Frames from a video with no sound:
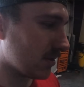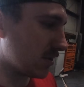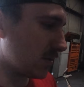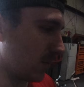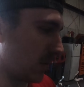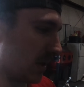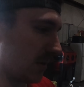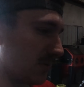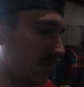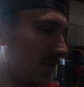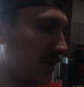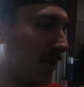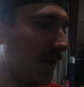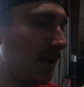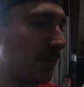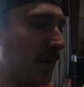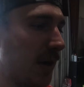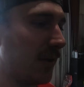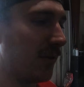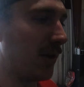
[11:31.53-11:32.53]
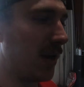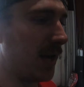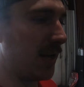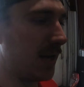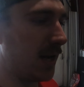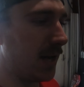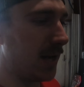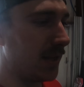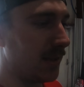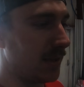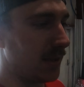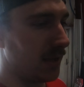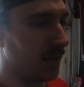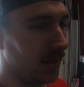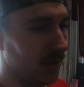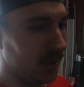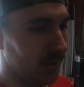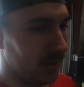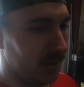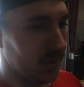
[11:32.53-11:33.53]
So when I was setting my ride height,
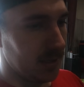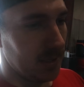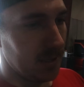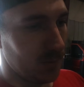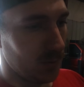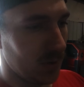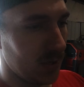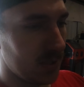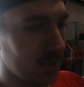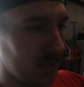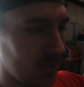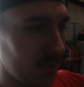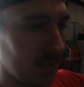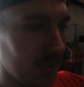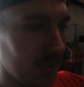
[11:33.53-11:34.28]
it was,